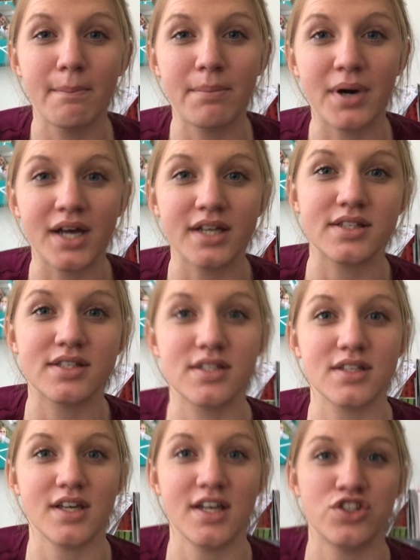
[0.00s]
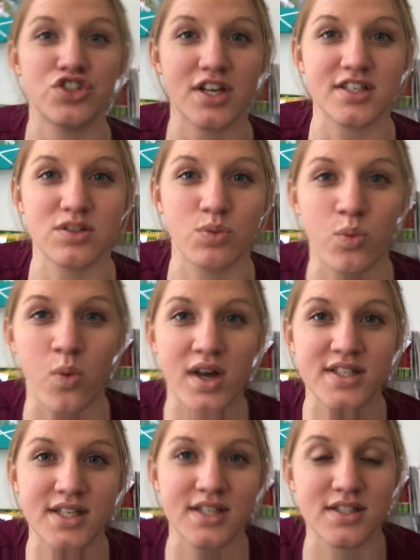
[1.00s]
but it just
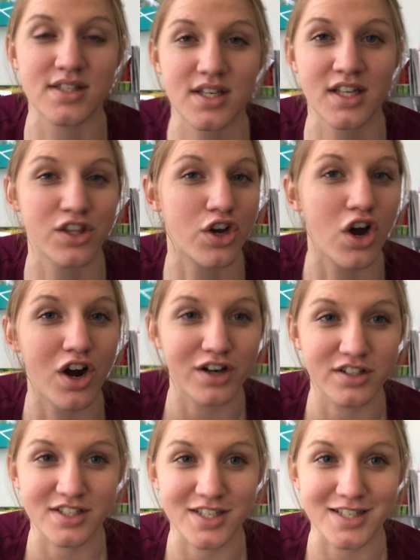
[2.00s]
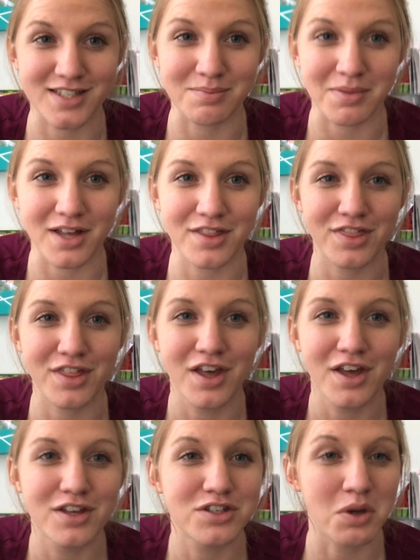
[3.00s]
wasn't in the cards this month.
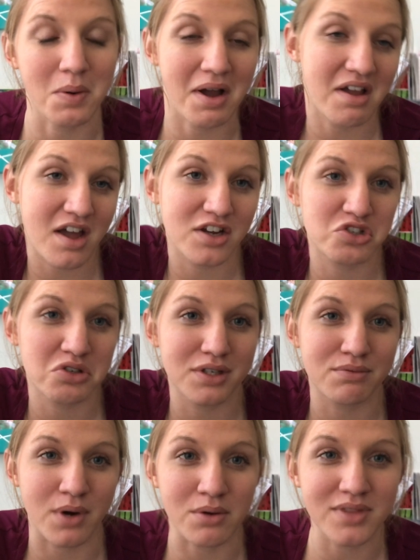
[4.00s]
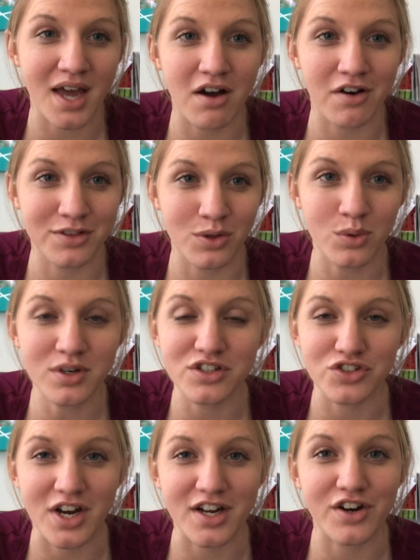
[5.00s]
So I actually wrote that on the
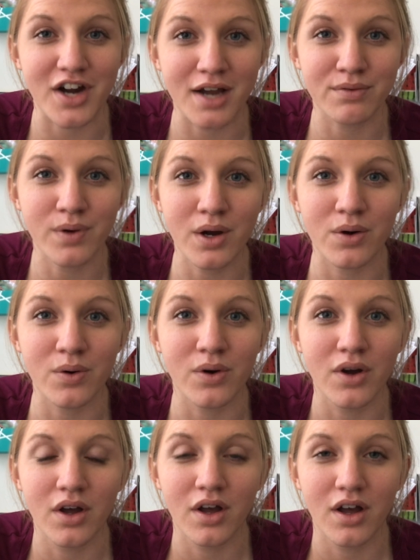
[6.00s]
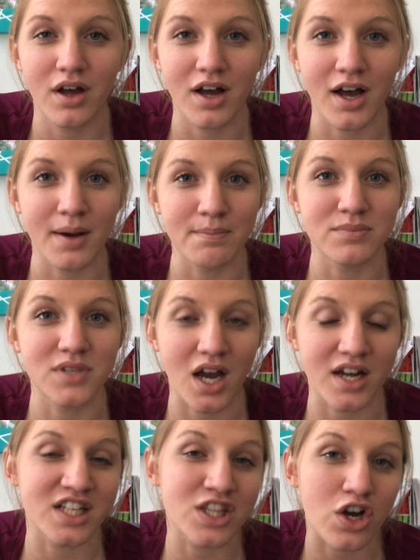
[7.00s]
order tracker. I wrote
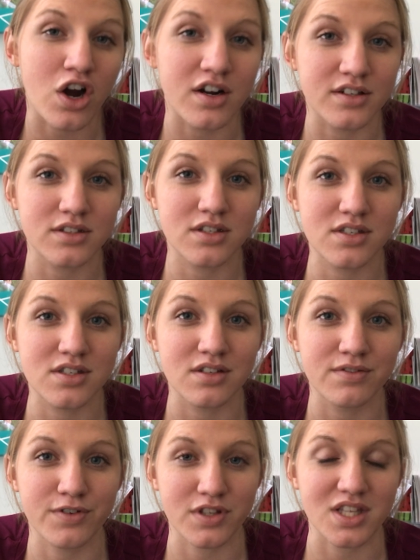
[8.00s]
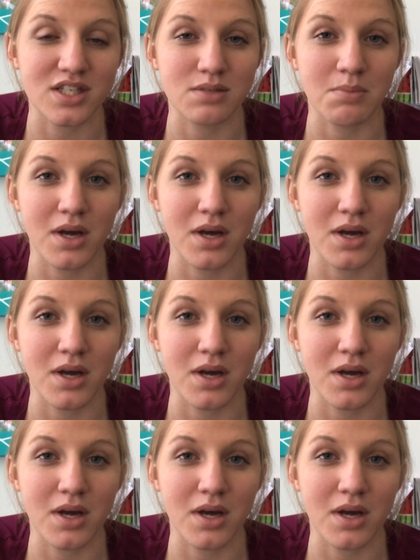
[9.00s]
not in the cards for this